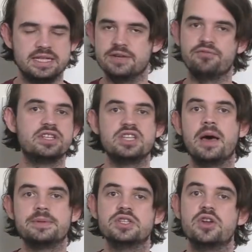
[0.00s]
different
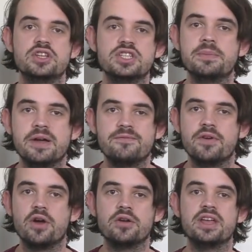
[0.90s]
types of notes on my
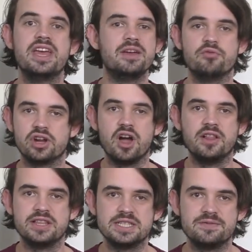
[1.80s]
phone,
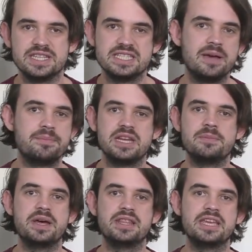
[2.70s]
regardless if it's something
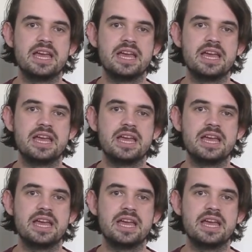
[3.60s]
about the